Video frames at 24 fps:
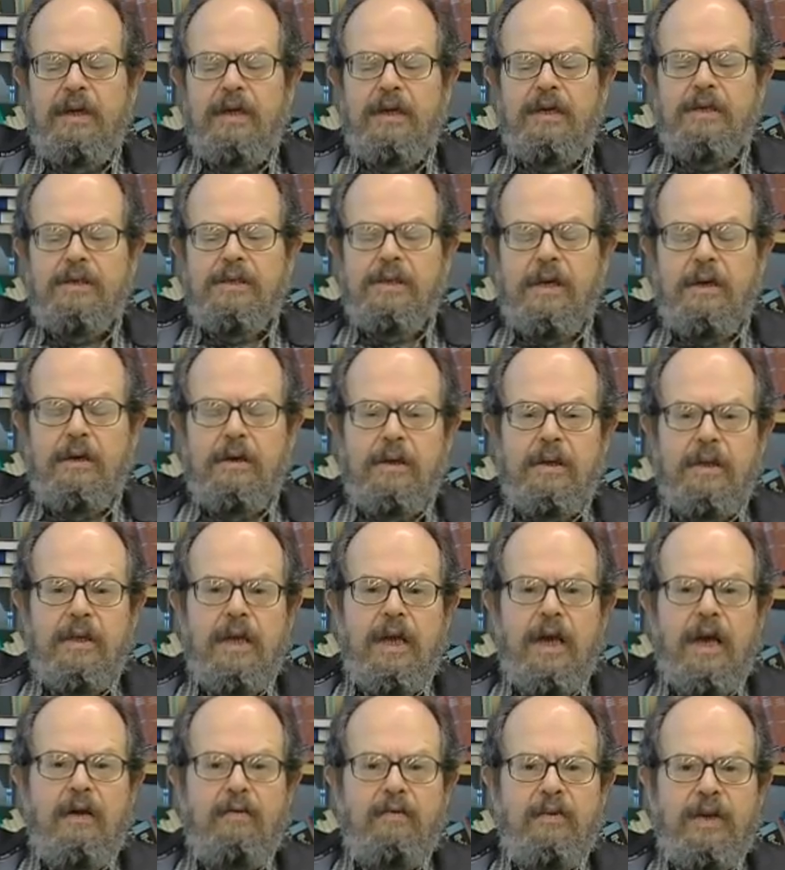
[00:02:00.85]
So
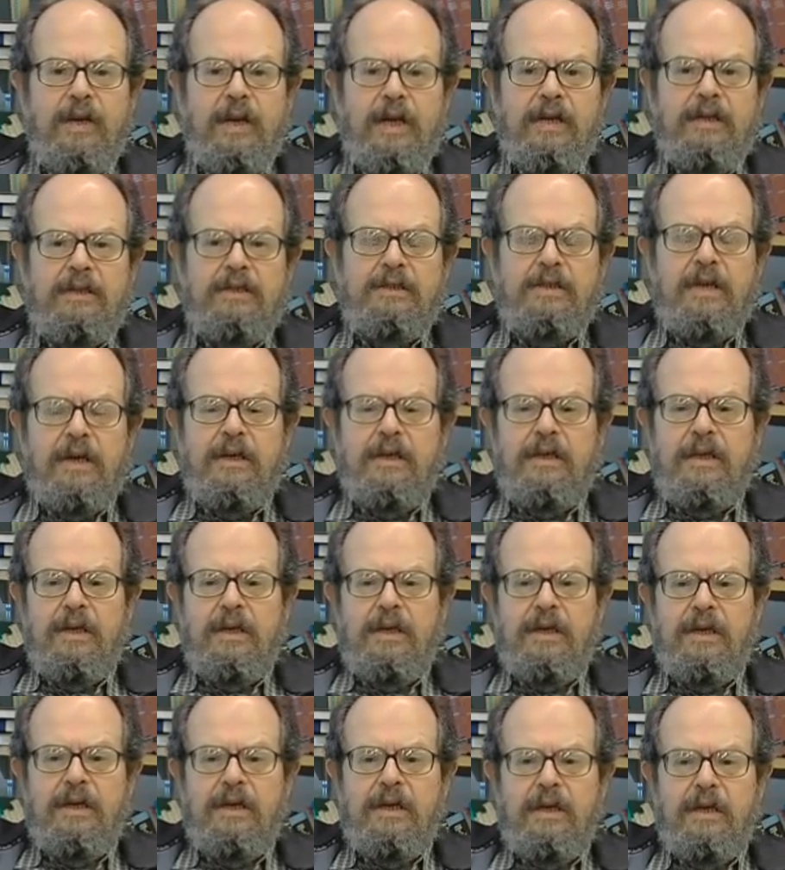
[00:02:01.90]
the evidence, I
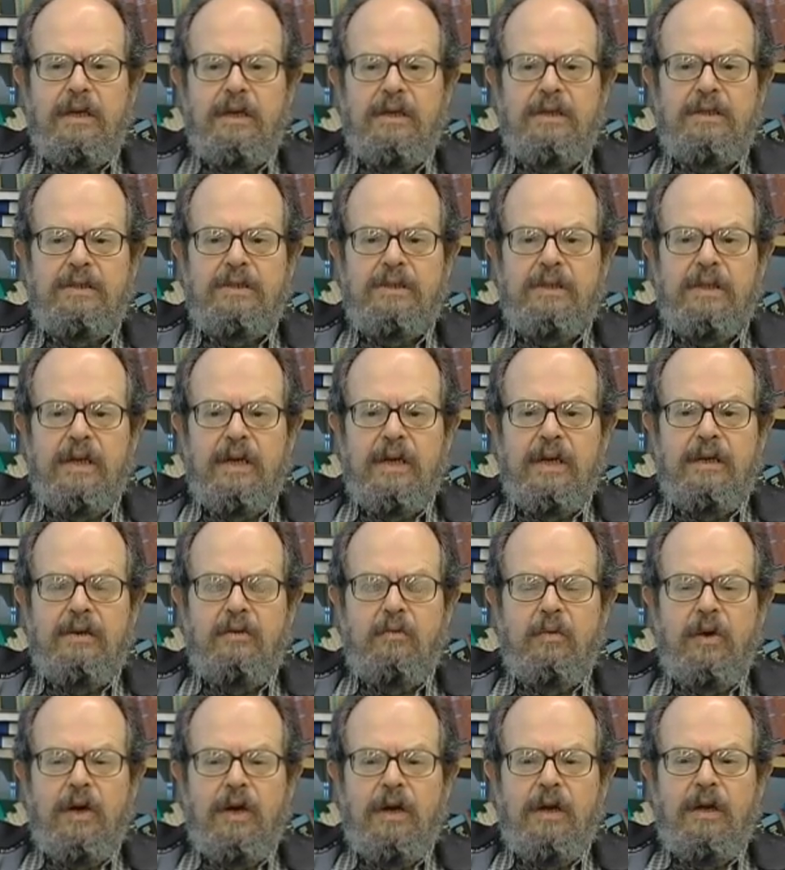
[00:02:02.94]
think, is that
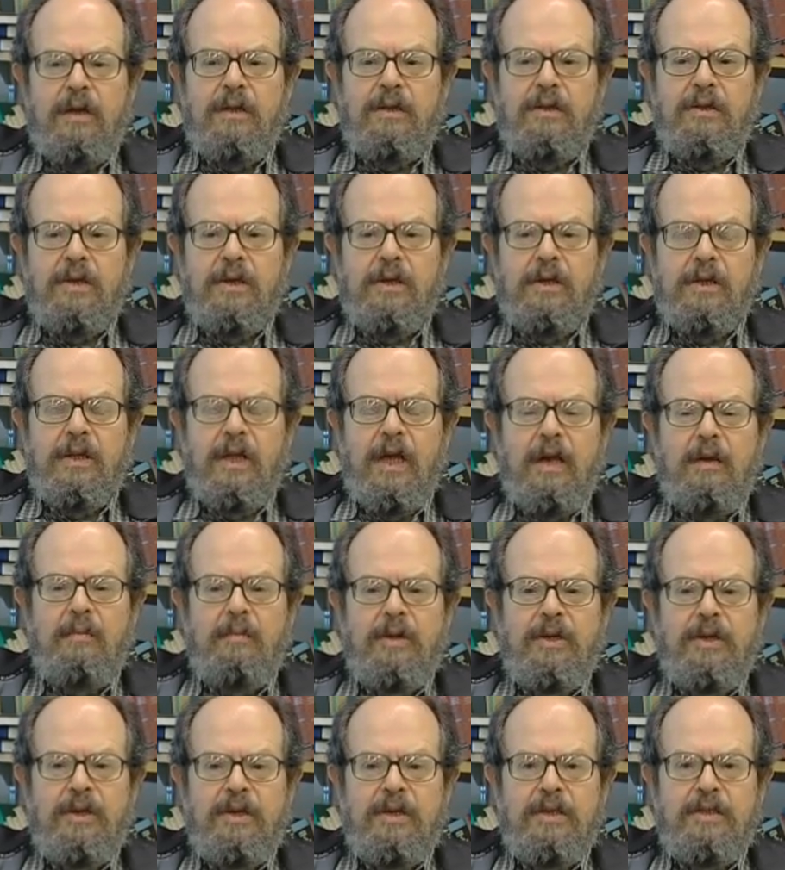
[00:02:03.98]
while the
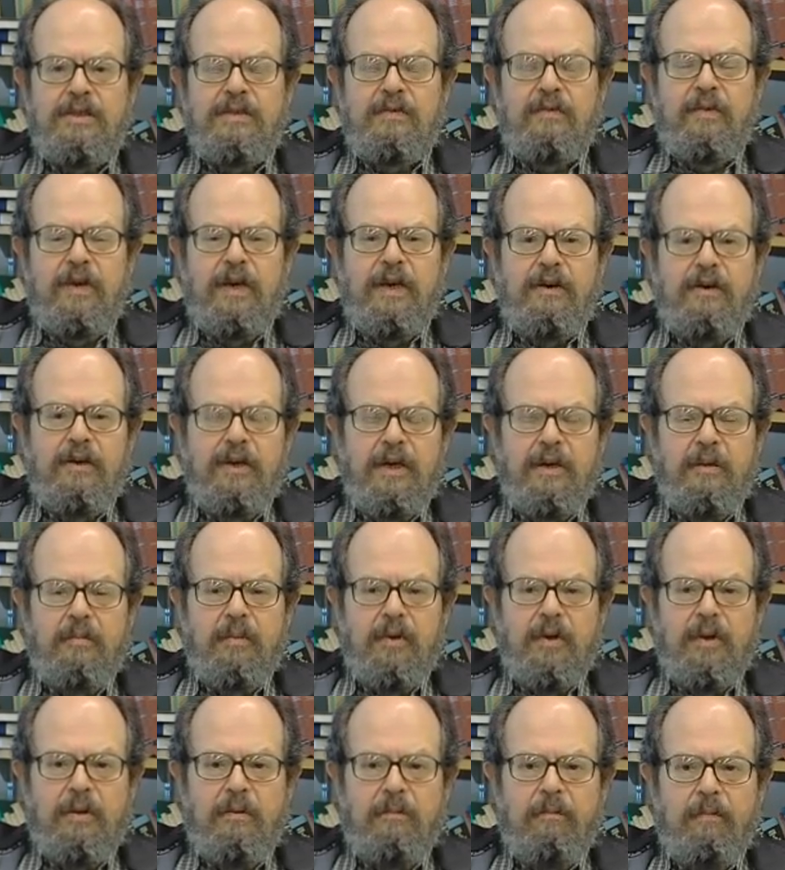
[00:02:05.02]
climate is
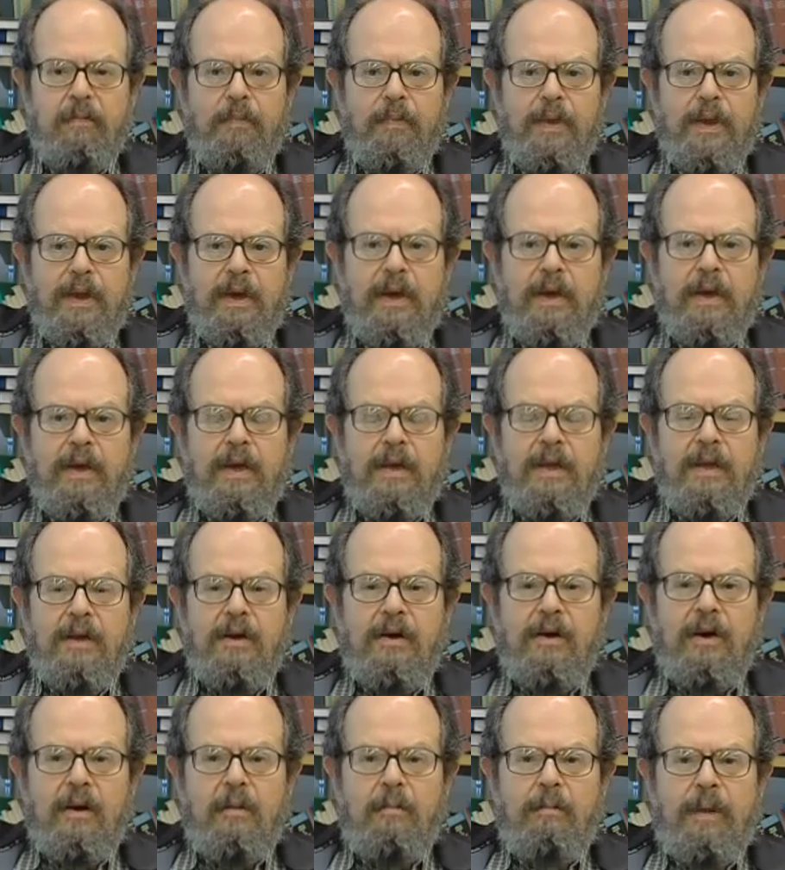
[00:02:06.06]
variable,
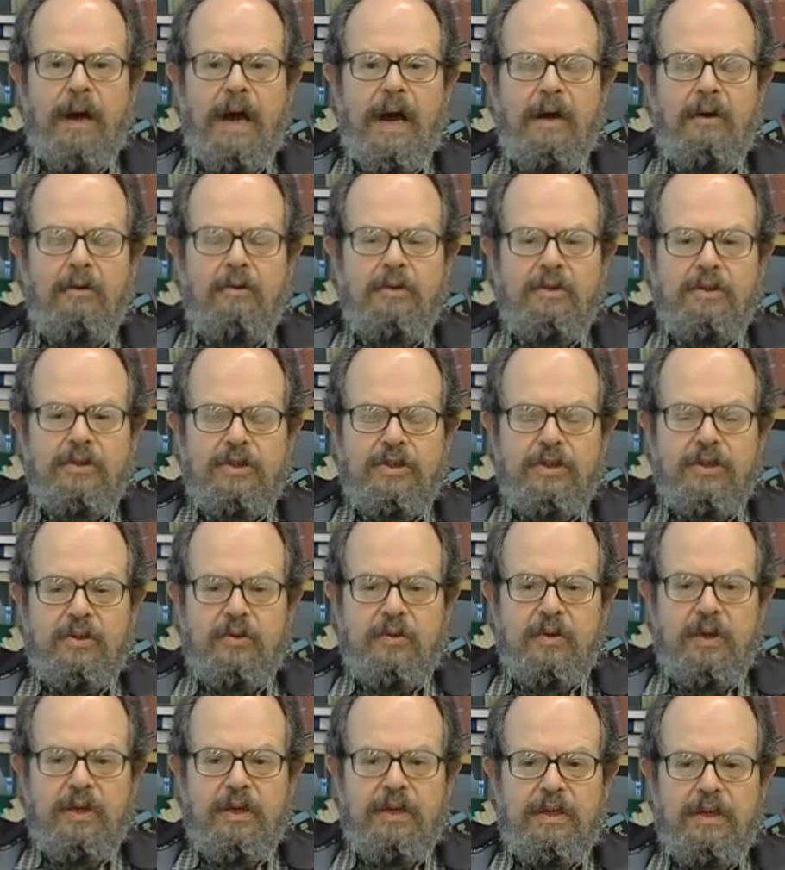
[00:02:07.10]
there are bounds
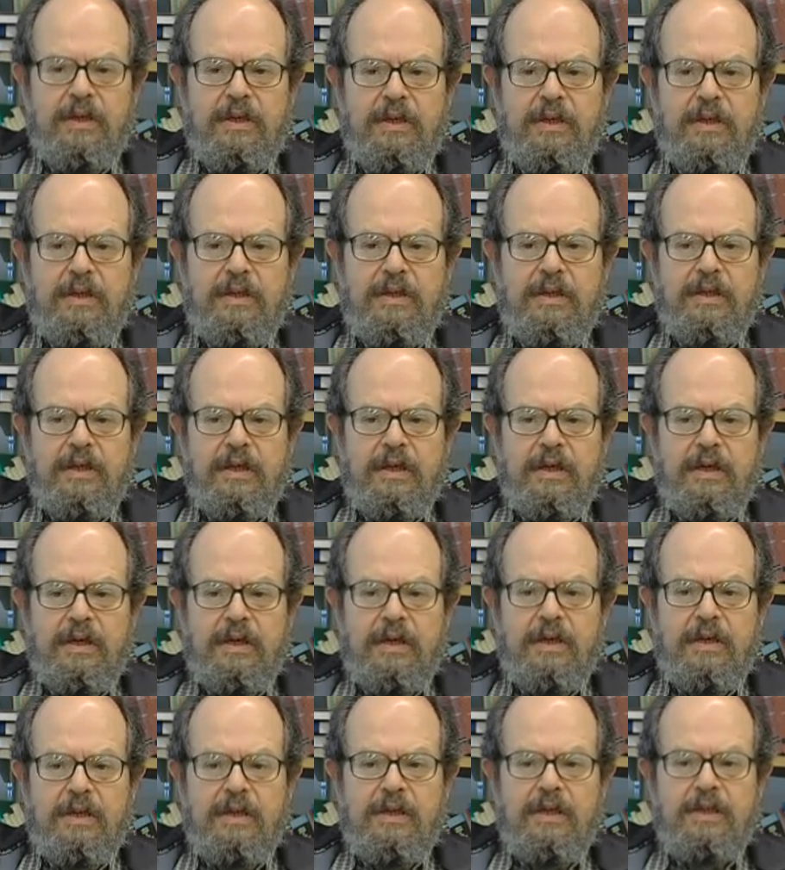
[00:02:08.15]
to it, and
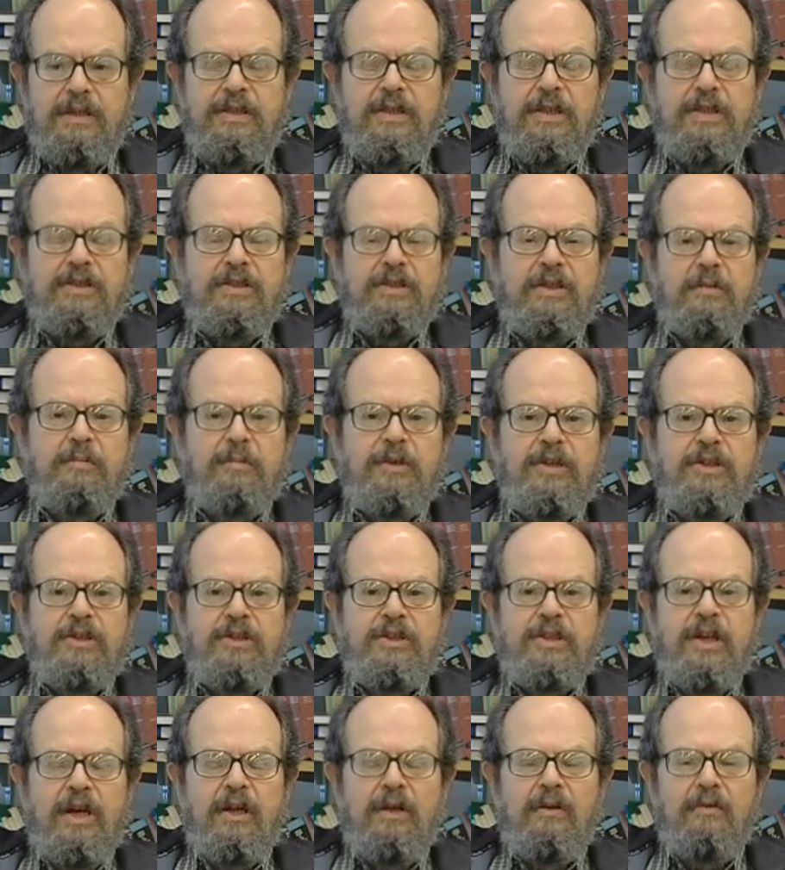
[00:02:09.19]
the system
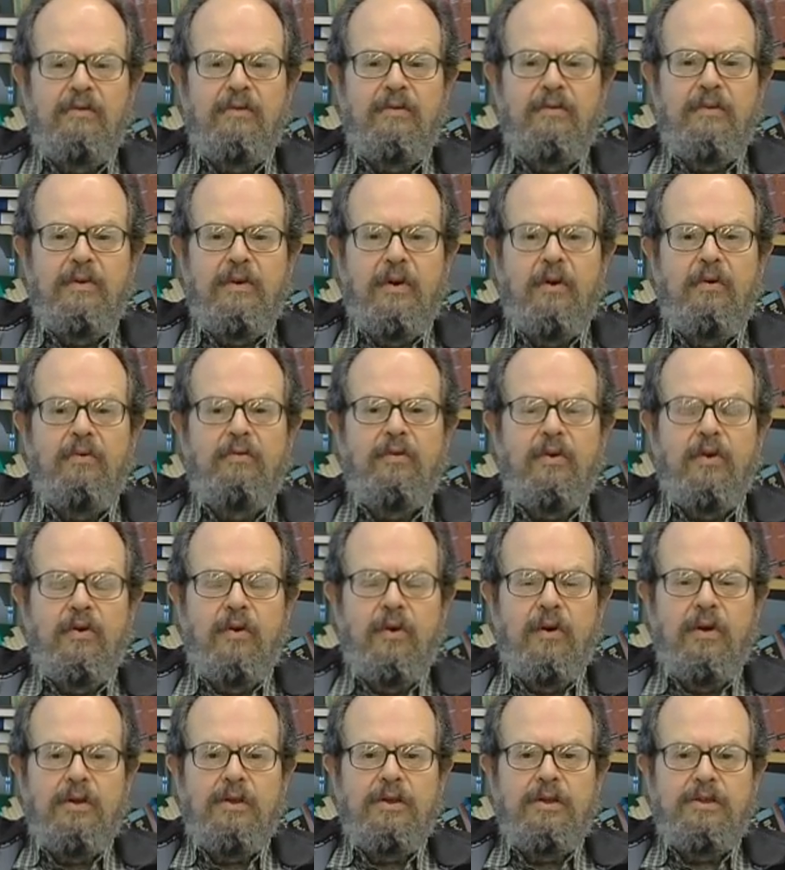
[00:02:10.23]
itself
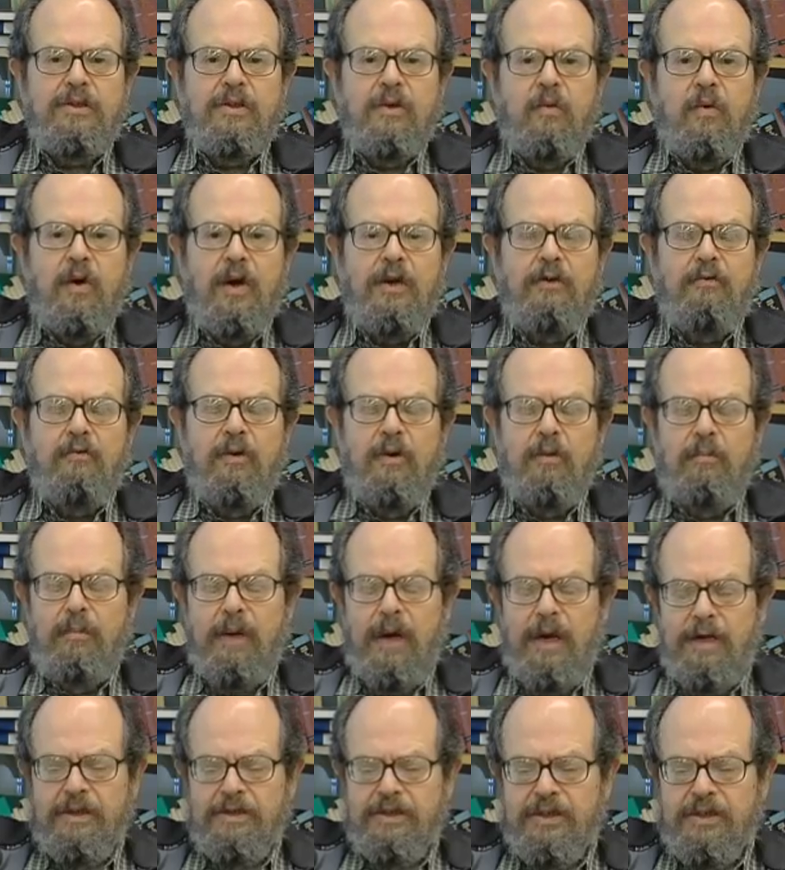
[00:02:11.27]
overall is quite
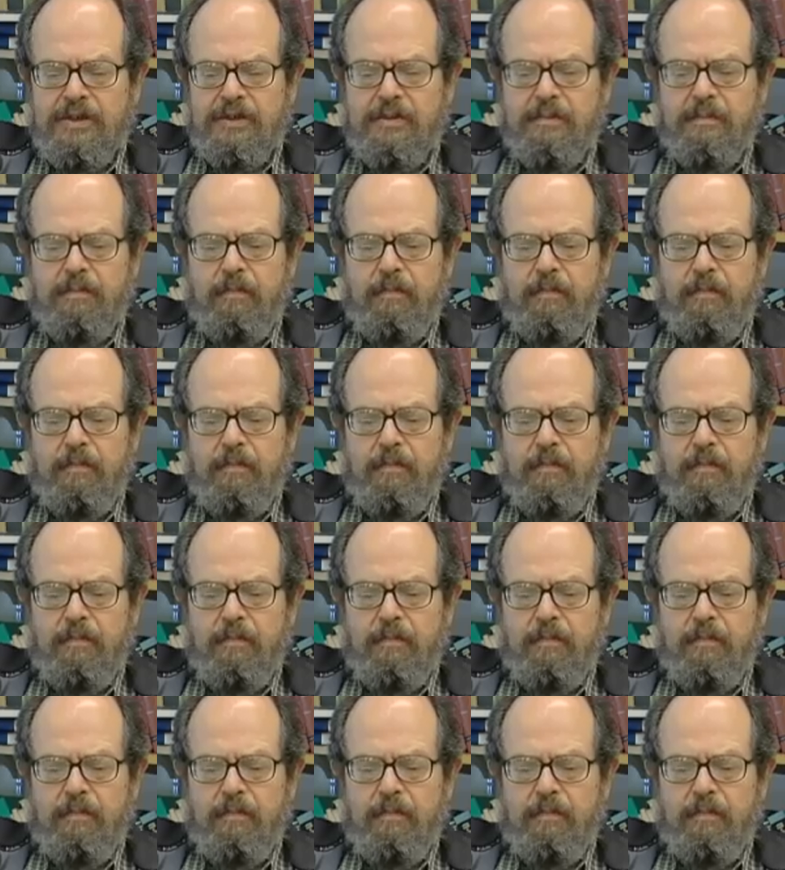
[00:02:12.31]
robust.